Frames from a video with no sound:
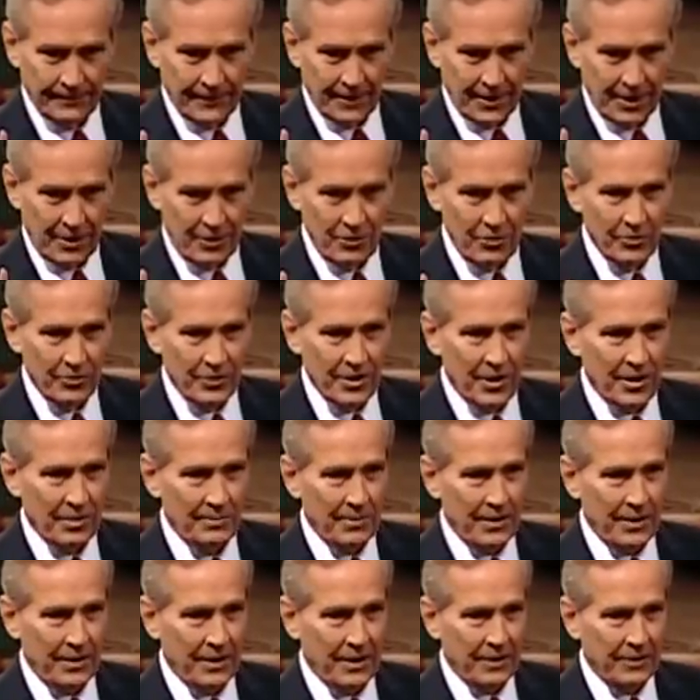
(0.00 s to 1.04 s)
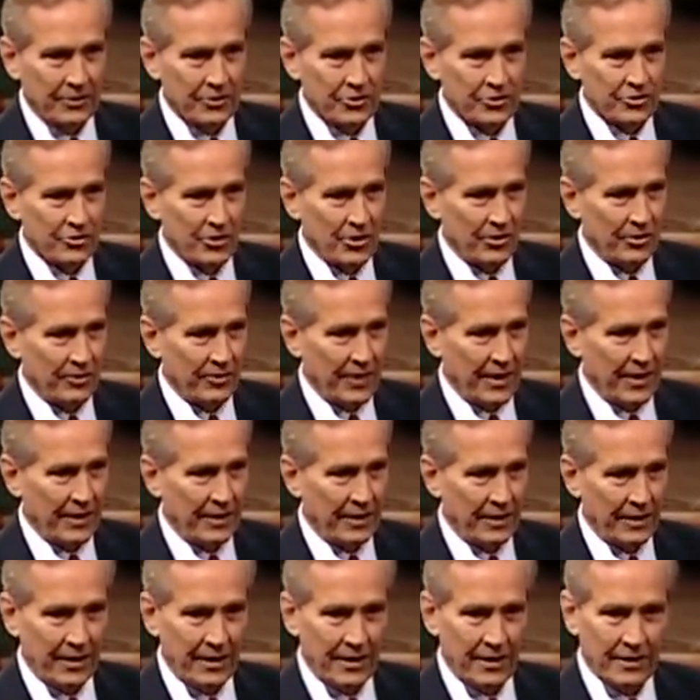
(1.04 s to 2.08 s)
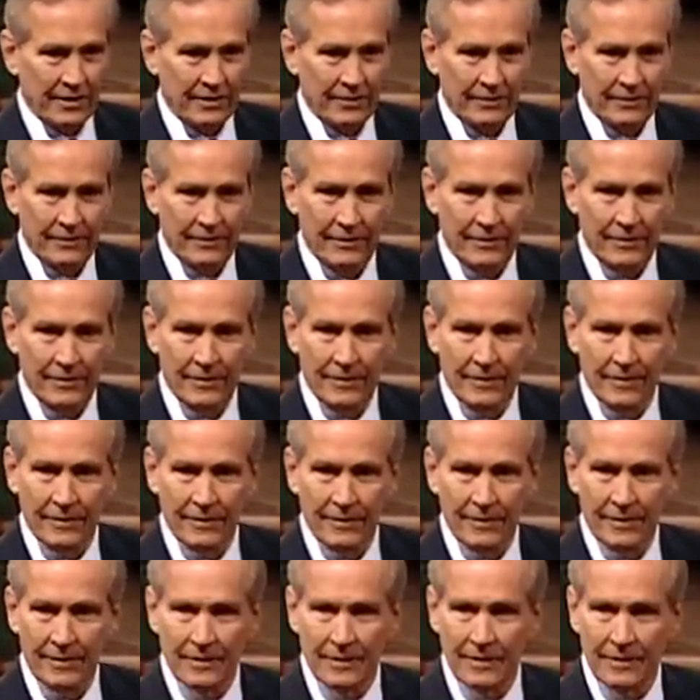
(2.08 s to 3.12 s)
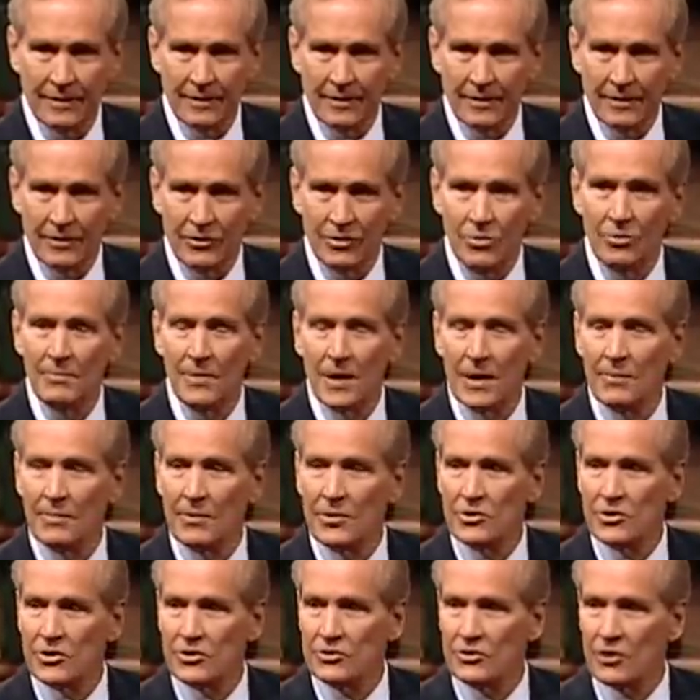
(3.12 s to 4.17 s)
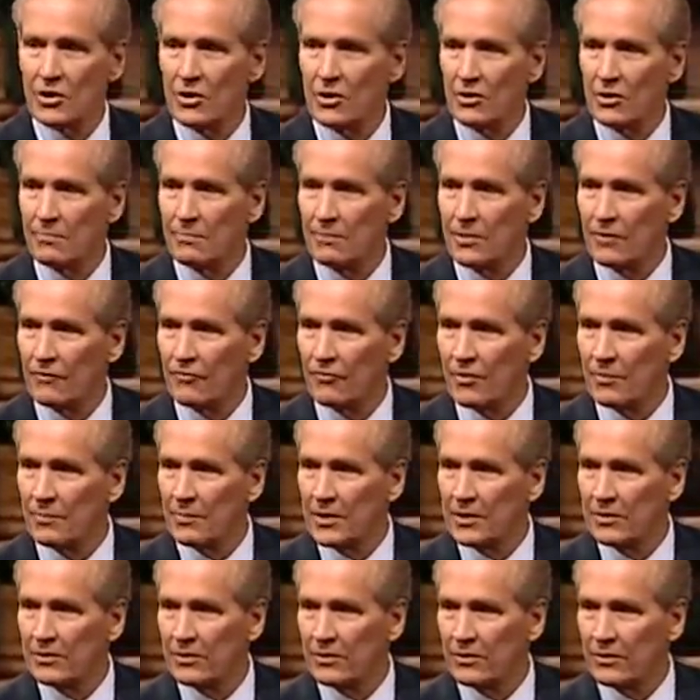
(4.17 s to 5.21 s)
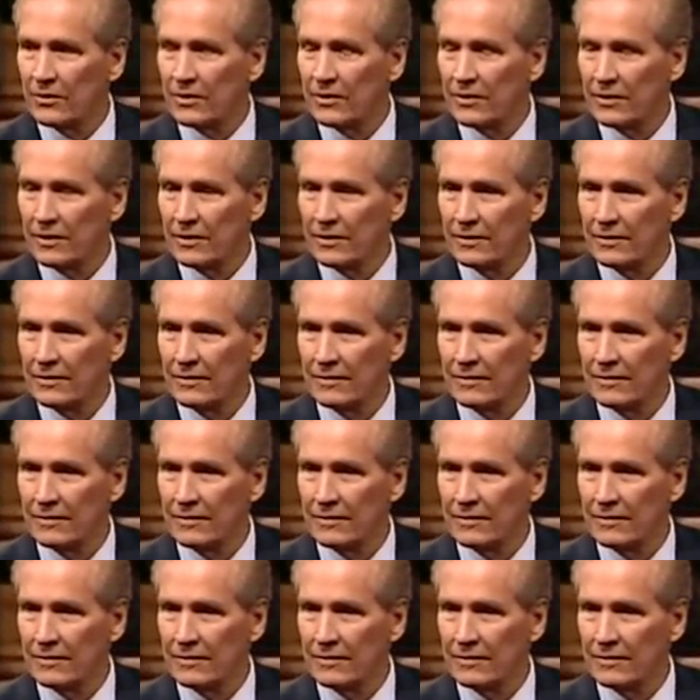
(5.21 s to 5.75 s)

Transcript: and you're telling me not to start that again. You may be just a heartbeat from eternity.